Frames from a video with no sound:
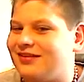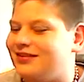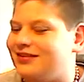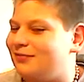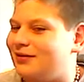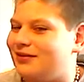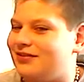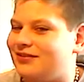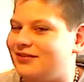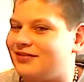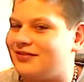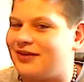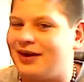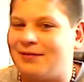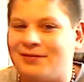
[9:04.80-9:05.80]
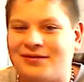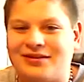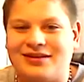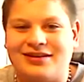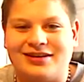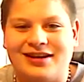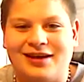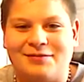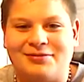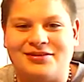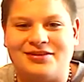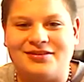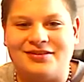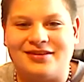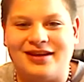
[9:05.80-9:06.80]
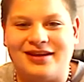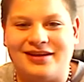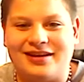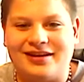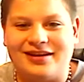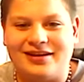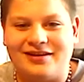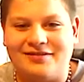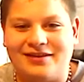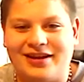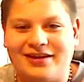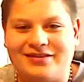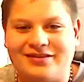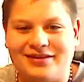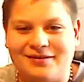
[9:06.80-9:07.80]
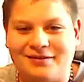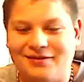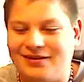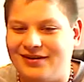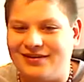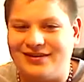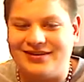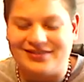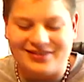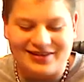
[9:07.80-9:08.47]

place looks crappier than an episode of ACWL.